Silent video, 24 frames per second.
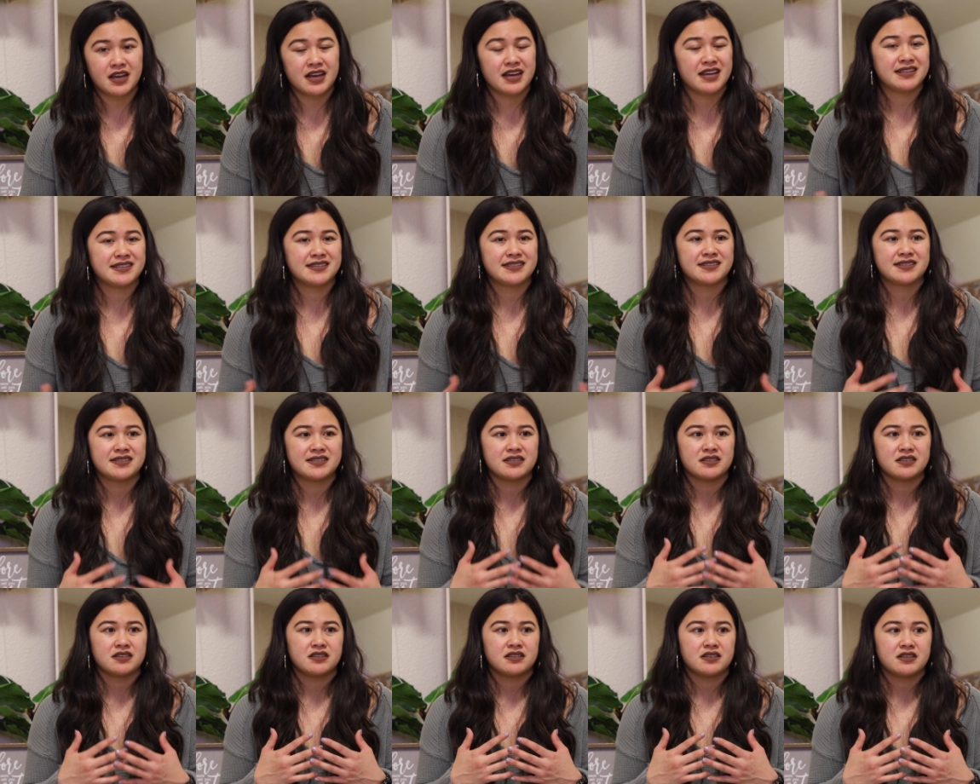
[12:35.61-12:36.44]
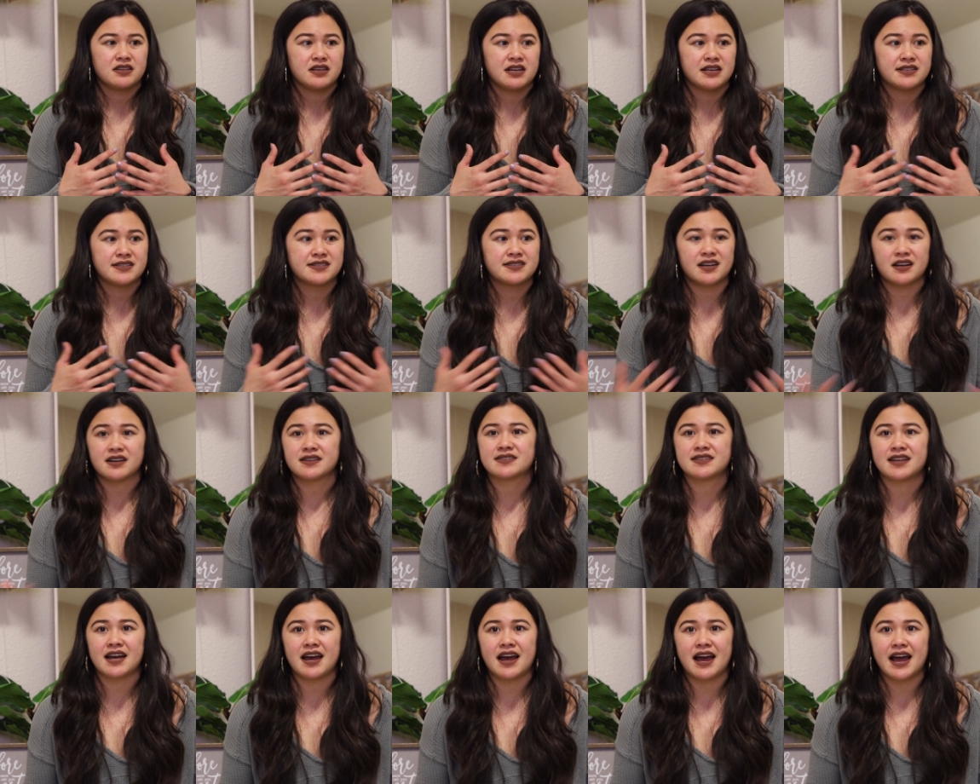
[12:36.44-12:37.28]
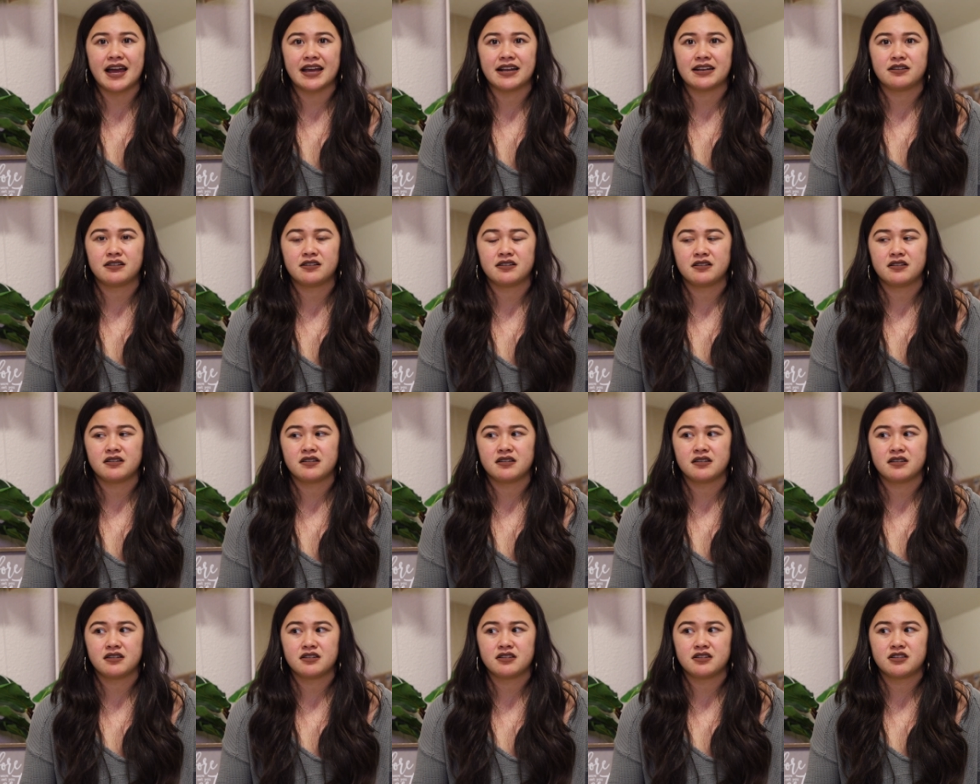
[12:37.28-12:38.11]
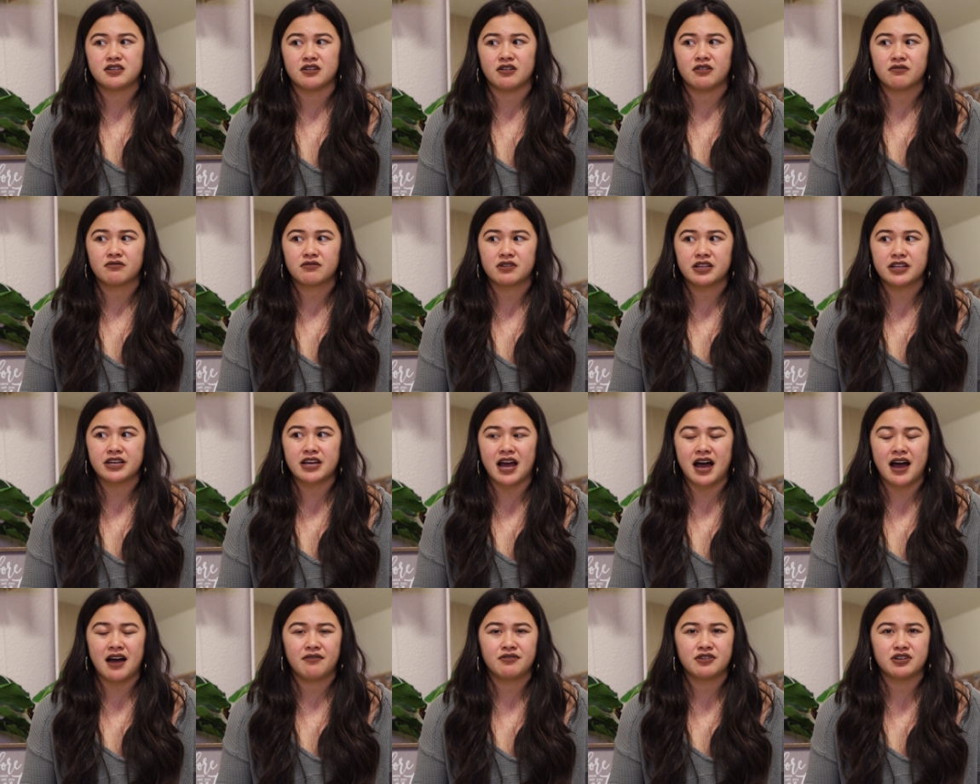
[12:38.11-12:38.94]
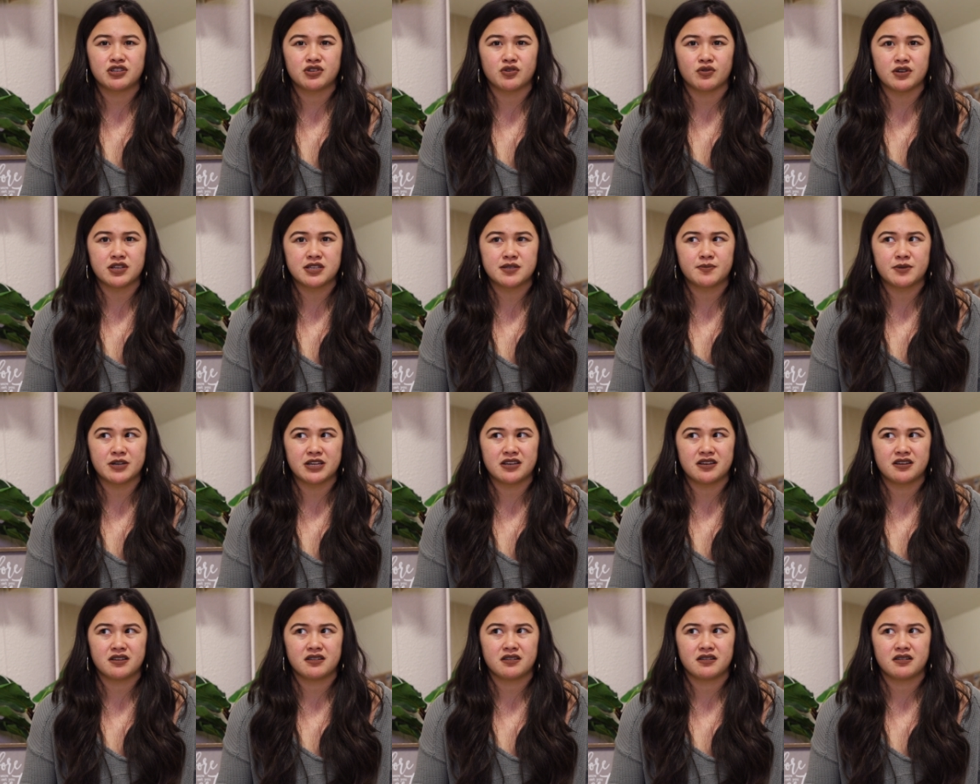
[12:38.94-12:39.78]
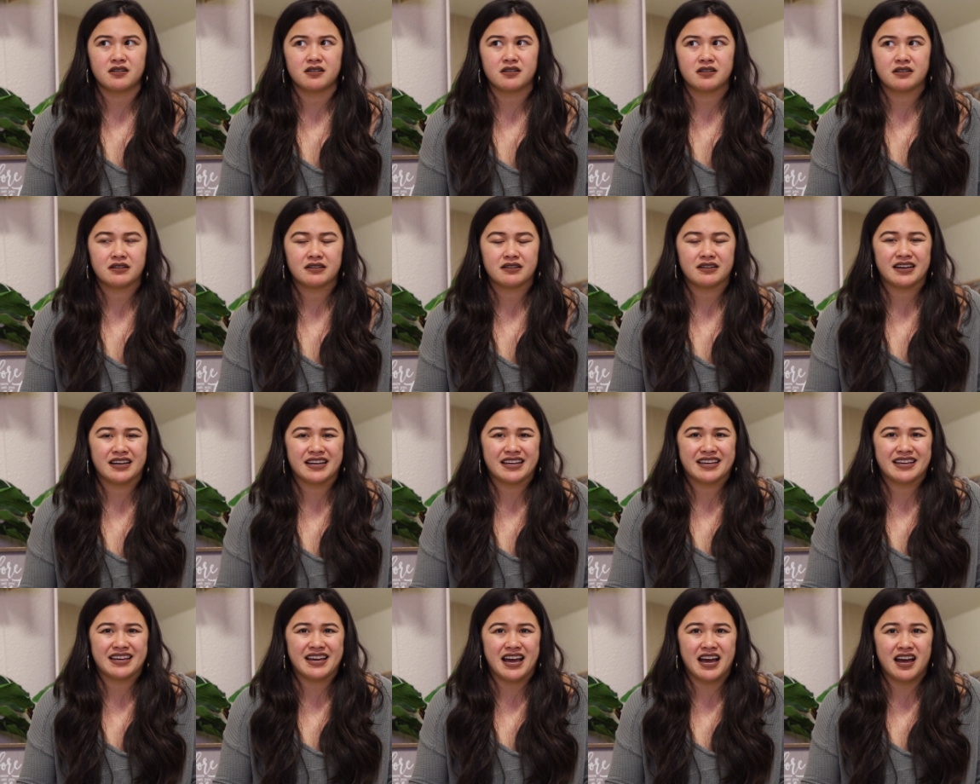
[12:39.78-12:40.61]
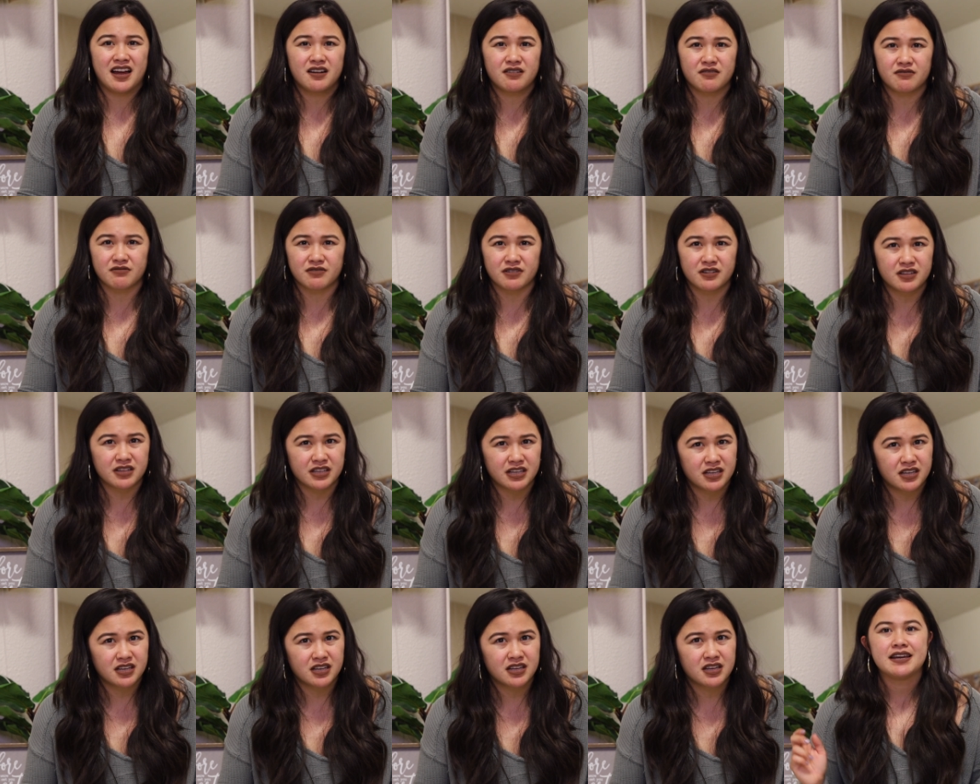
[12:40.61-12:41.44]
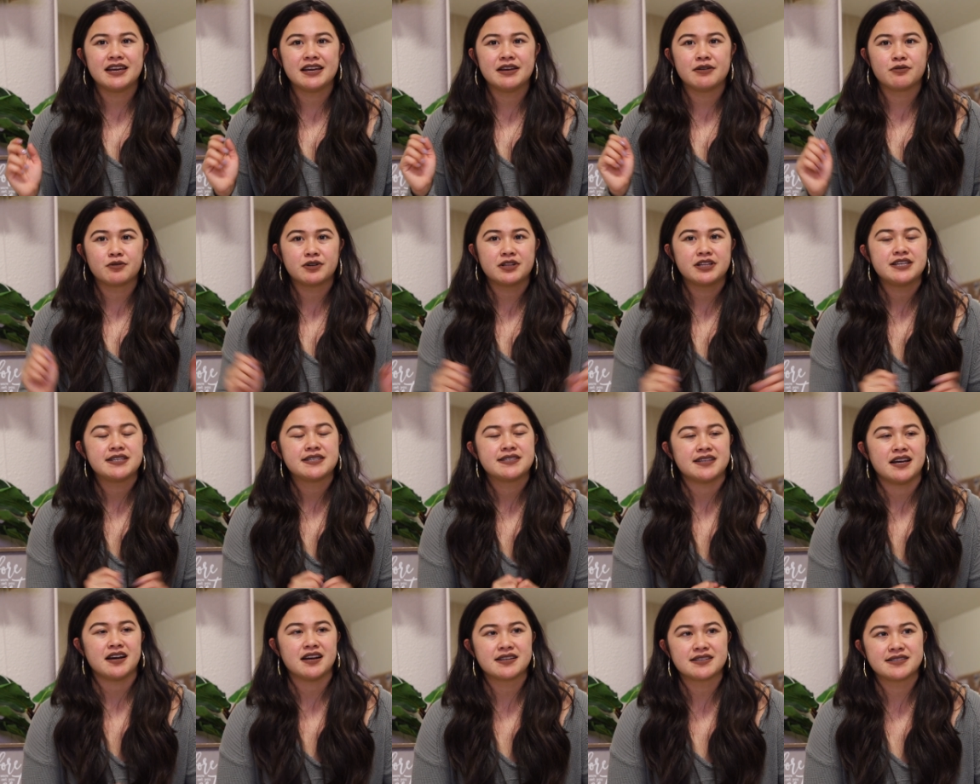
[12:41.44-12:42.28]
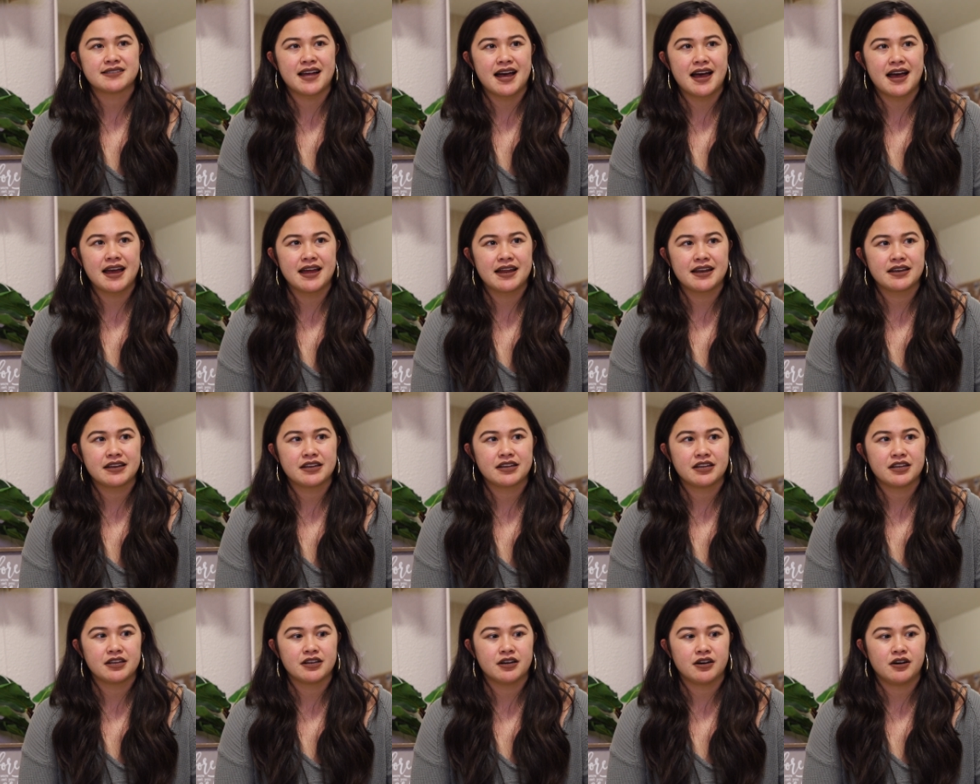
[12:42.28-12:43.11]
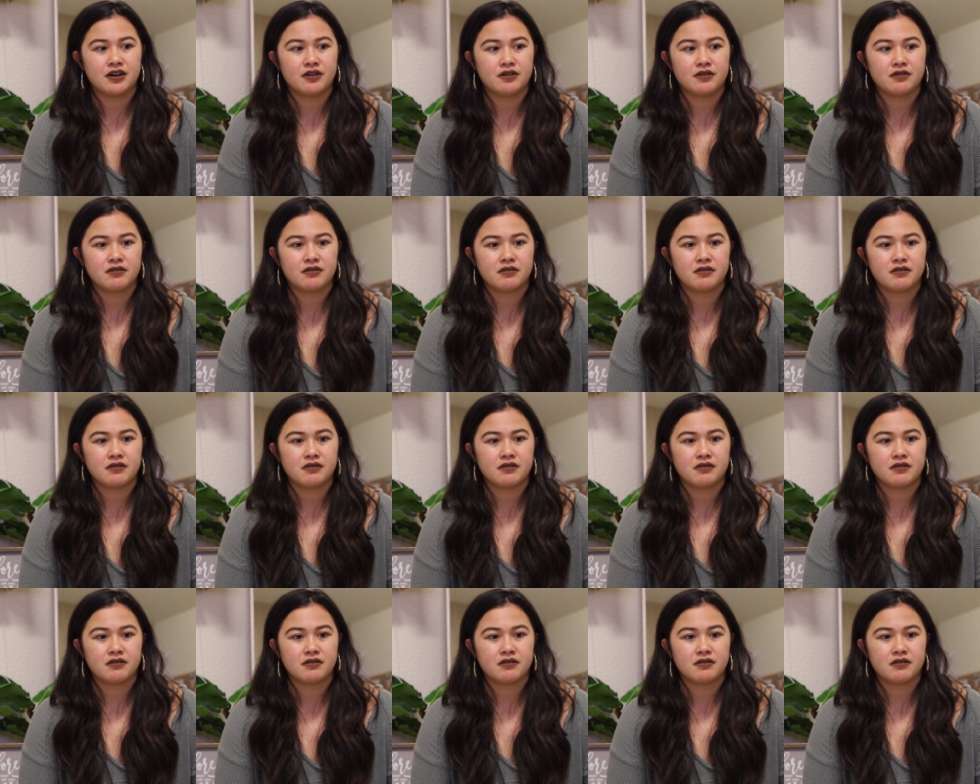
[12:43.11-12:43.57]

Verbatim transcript: It's it sucks that I don't really have a choice, but I can't really. It really sucks that you know